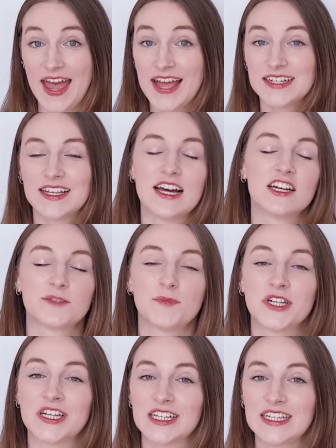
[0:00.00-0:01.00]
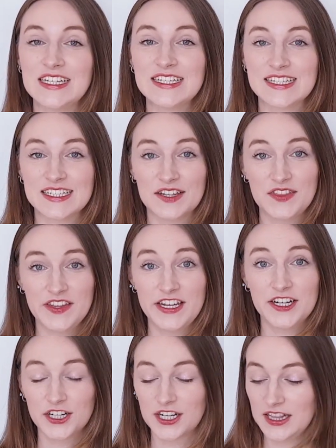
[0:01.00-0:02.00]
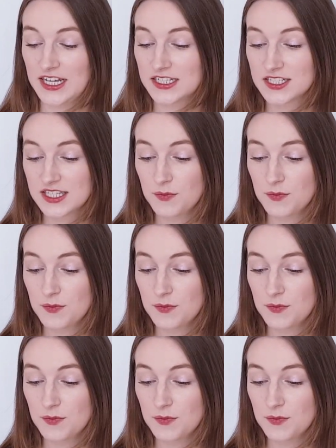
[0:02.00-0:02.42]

And last but not least, in the Dear Claire's